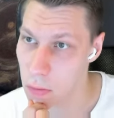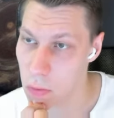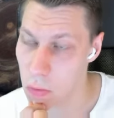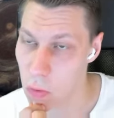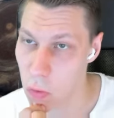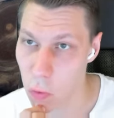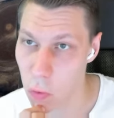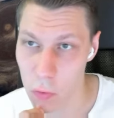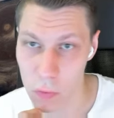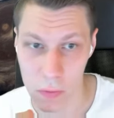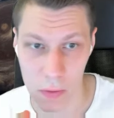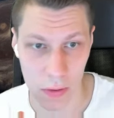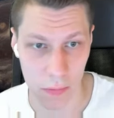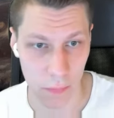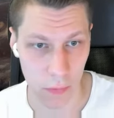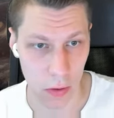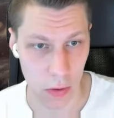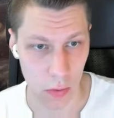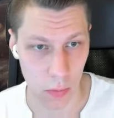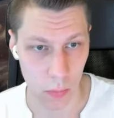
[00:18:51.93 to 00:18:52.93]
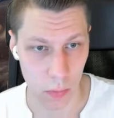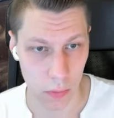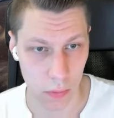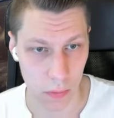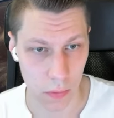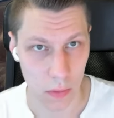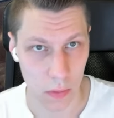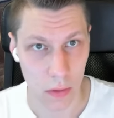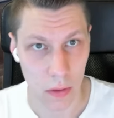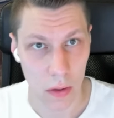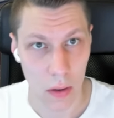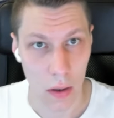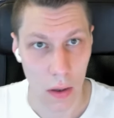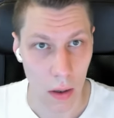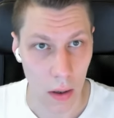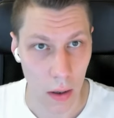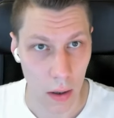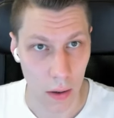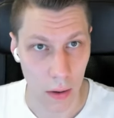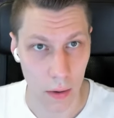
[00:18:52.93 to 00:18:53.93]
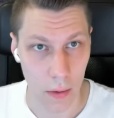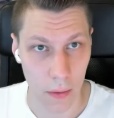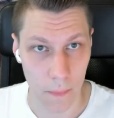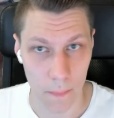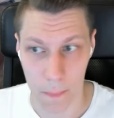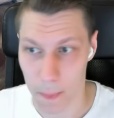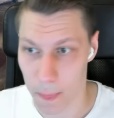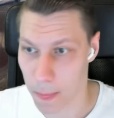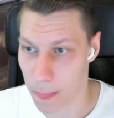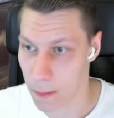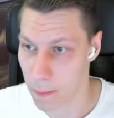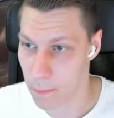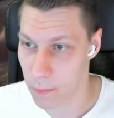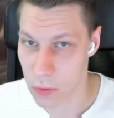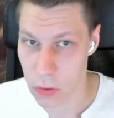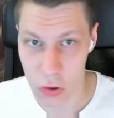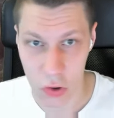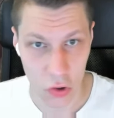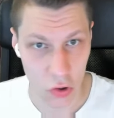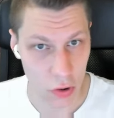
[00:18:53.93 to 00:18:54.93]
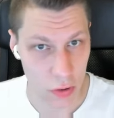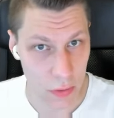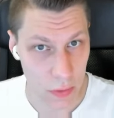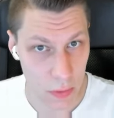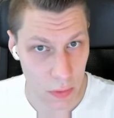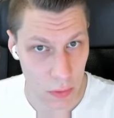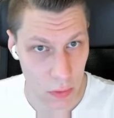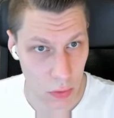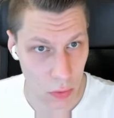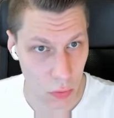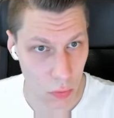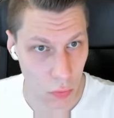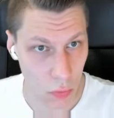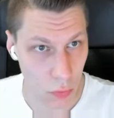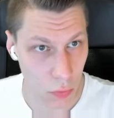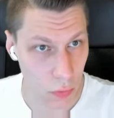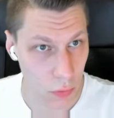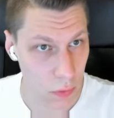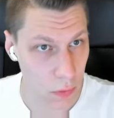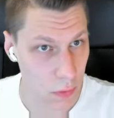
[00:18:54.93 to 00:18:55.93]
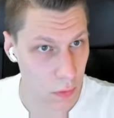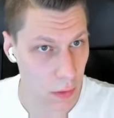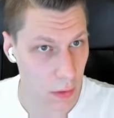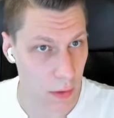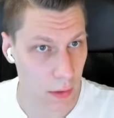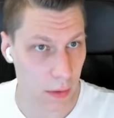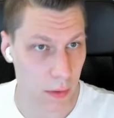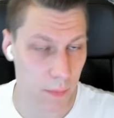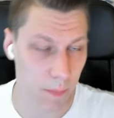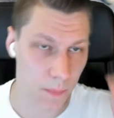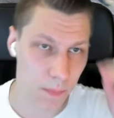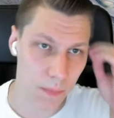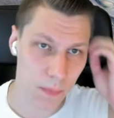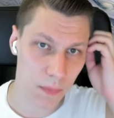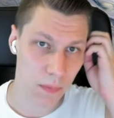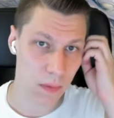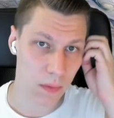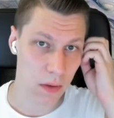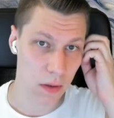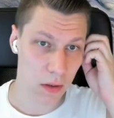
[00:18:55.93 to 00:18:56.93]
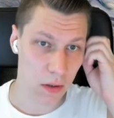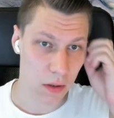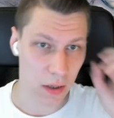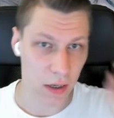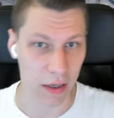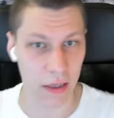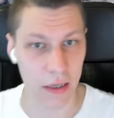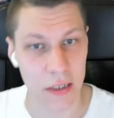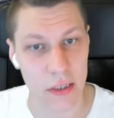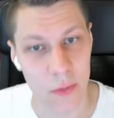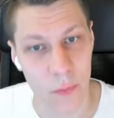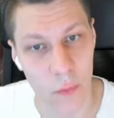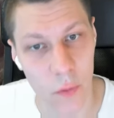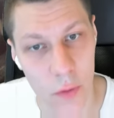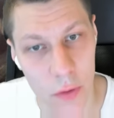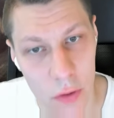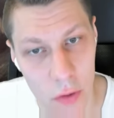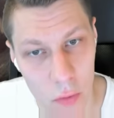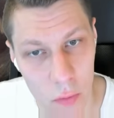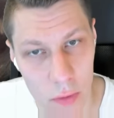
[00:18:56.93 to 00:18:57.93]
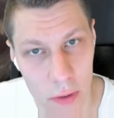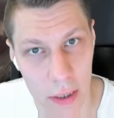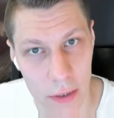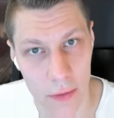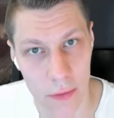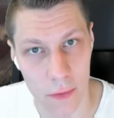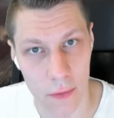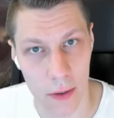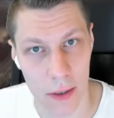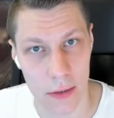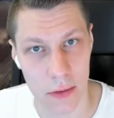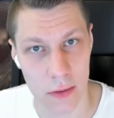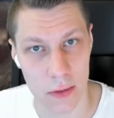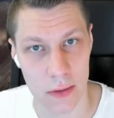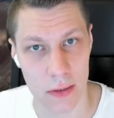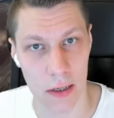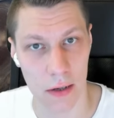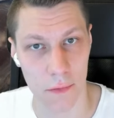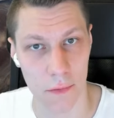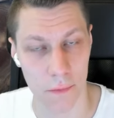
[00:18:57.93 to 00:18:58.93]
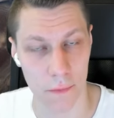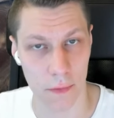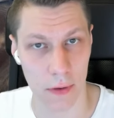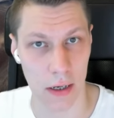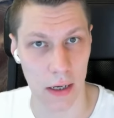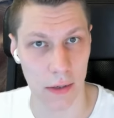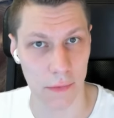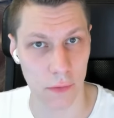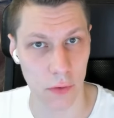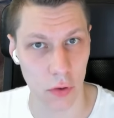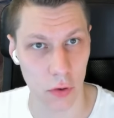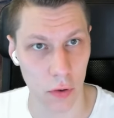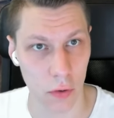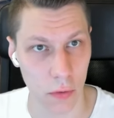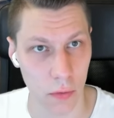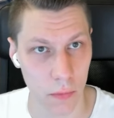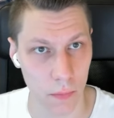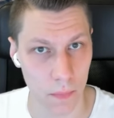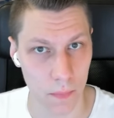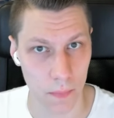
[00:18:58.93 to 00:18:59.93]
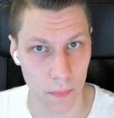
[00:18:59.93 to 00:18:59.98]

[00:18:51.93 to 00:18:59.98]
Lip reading: not available, which is good. I guess we will need to yank that stuff after all.